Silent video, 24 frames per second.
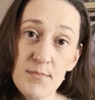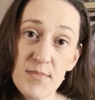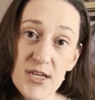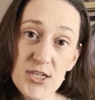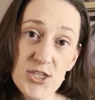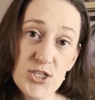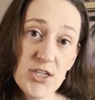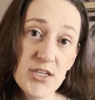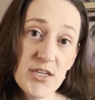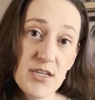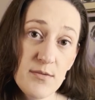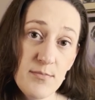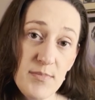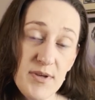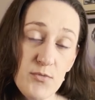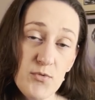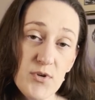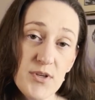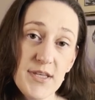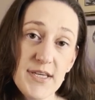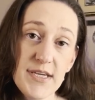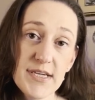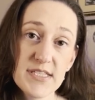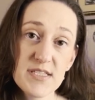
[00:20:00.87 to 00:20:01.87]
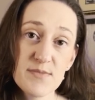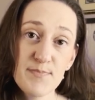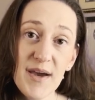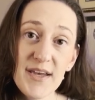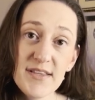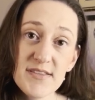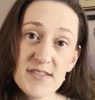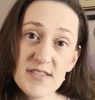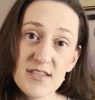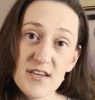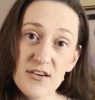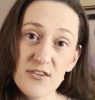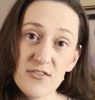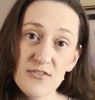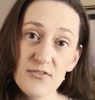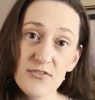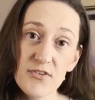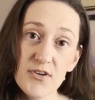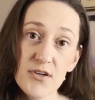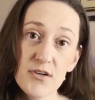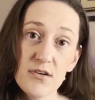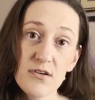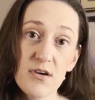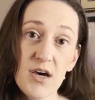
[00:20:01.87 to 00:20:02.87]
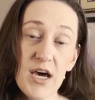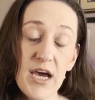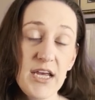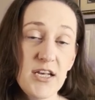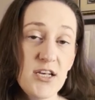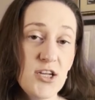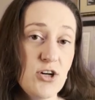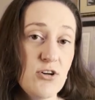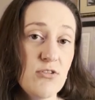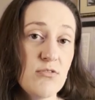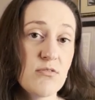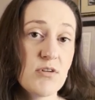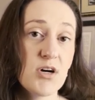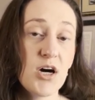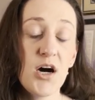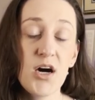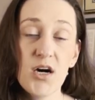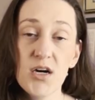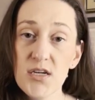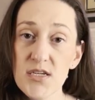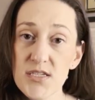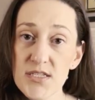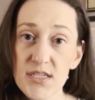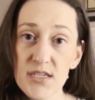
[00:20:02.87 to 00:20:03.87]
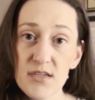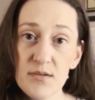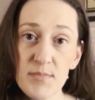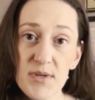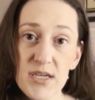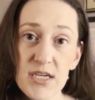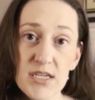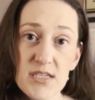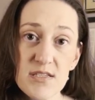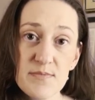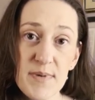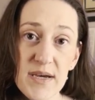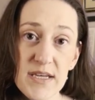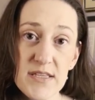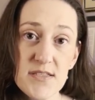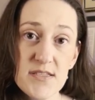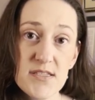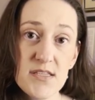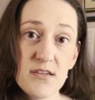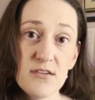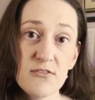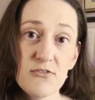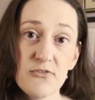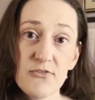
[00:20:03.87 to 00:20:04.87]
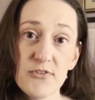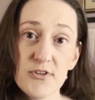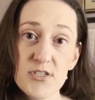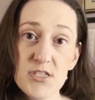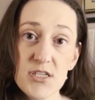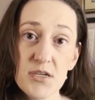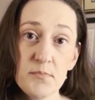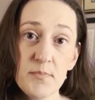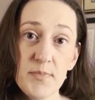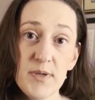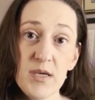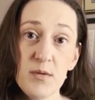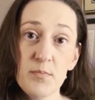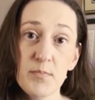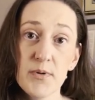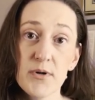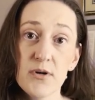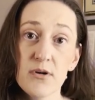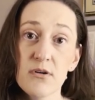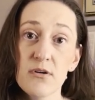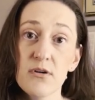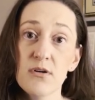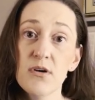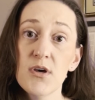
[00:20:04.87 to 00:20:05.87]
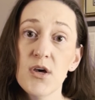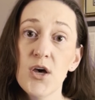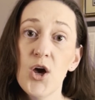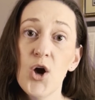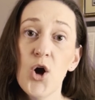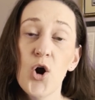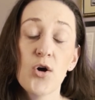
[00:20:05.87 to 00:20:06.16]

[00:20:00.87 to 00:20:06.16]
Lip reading: mentioned can be really expensive. I know Kongs can be expensive for some people,